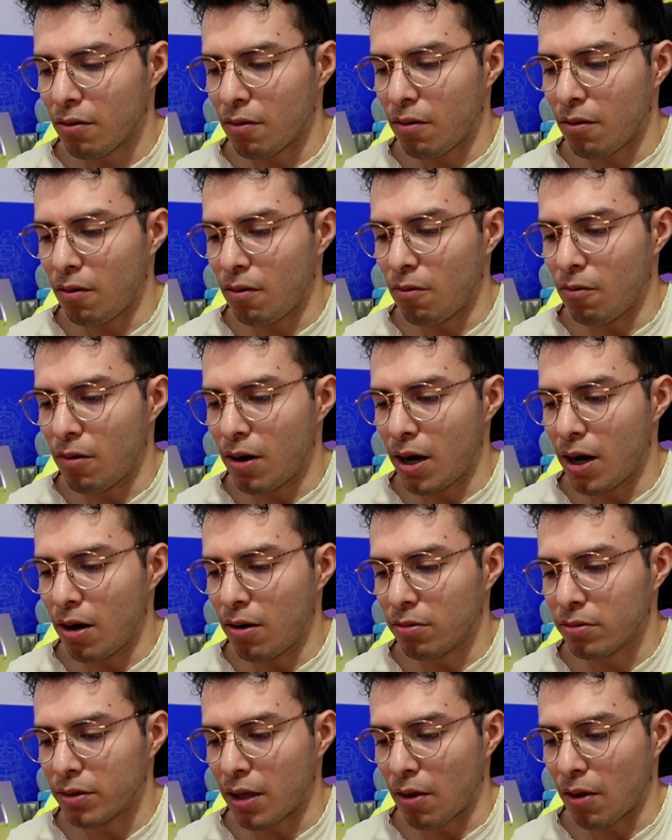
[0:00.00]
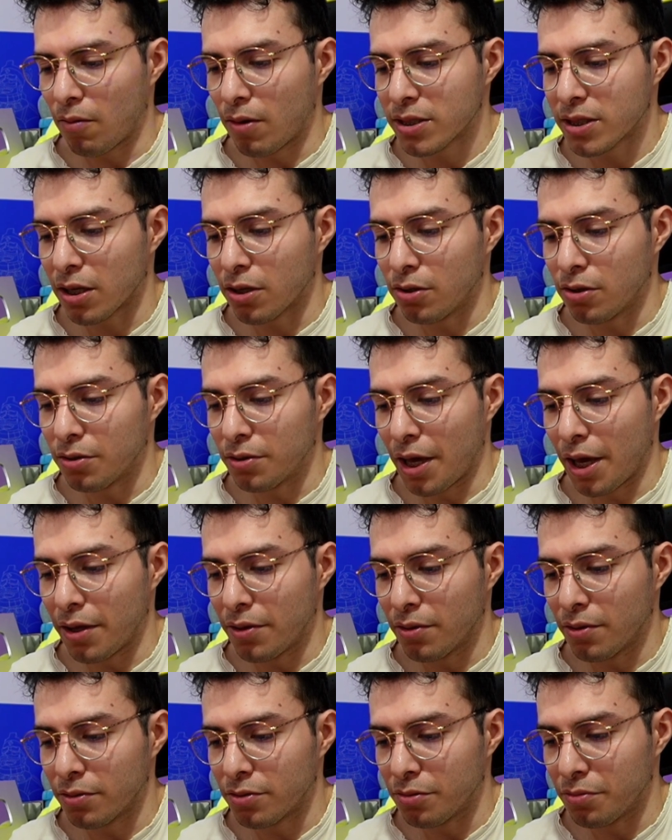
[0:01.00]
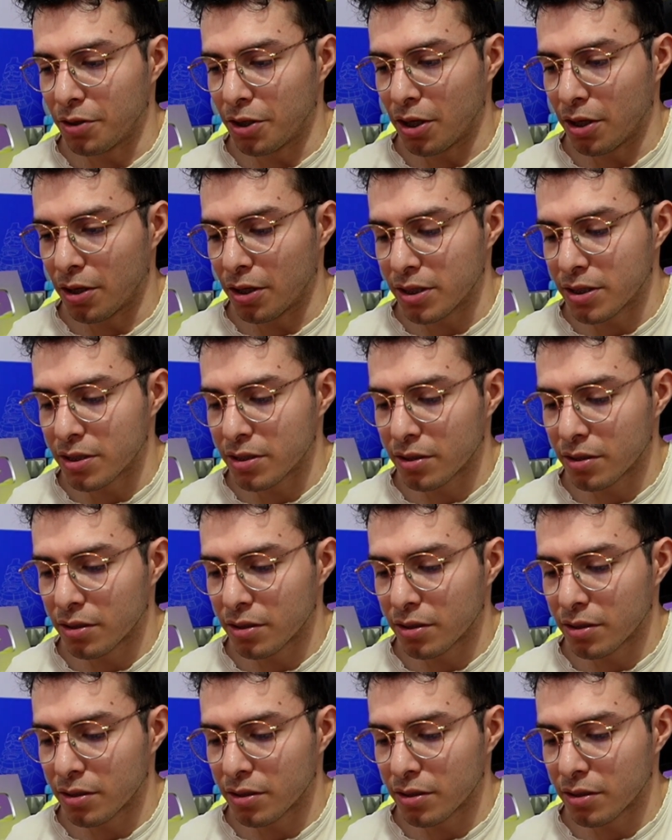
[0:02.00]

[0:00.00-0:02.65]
Oh wow, that was a good nade though, to be honest.